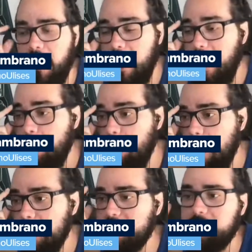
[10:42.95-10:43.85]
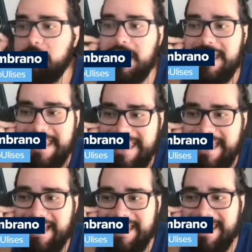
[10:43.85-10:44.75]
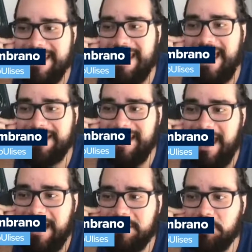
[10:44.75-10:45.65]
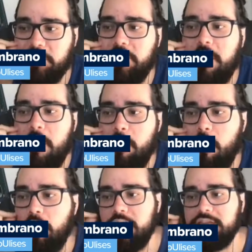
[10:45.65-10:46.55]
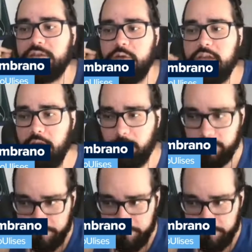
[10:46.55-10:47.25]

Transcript: I want Mejia in at catcher more than Zunino.